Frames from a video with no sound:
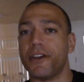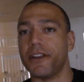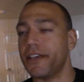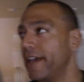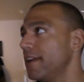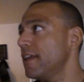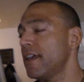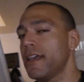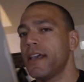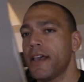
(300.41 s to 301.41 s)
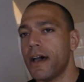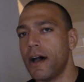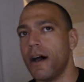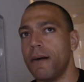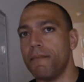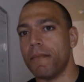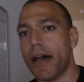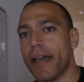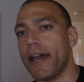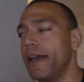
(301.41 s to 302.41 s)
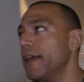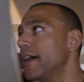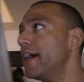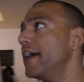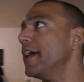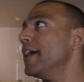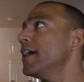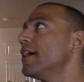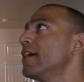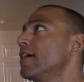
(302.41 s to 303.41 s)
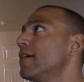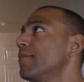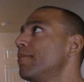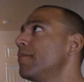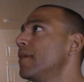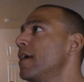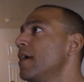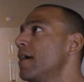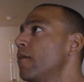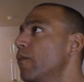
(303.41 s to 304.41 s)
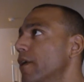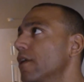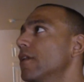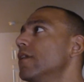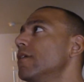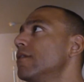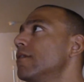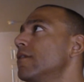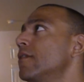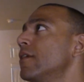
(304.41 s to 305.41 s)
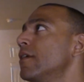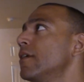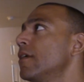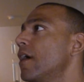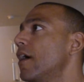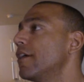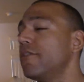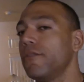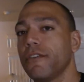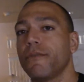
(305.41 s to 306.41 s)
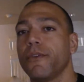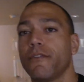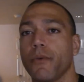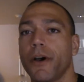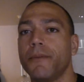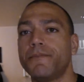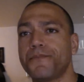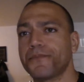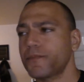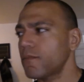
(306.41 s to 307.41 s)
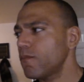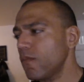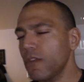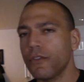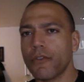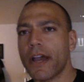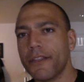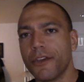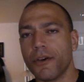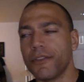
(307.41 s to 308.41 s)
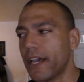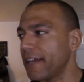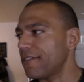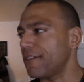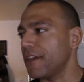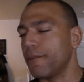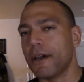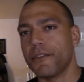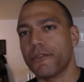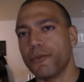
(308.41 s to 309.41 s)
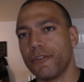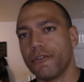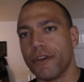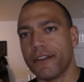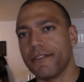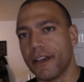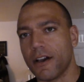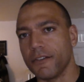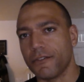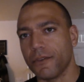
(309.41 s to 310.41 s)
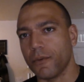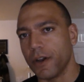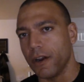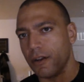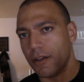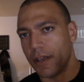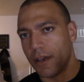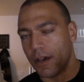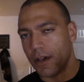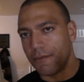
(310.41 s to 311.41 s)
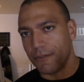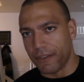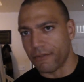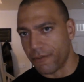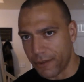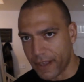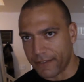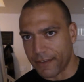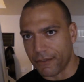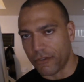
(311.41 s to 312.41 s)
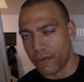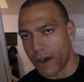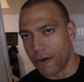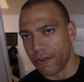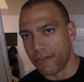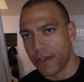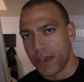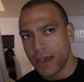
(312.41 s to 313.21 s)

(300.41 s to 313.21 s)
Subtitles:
done it yet. I will do this one as well. So try though. I guess the thing about this one is to try to stay consciously aware for the next 72 hours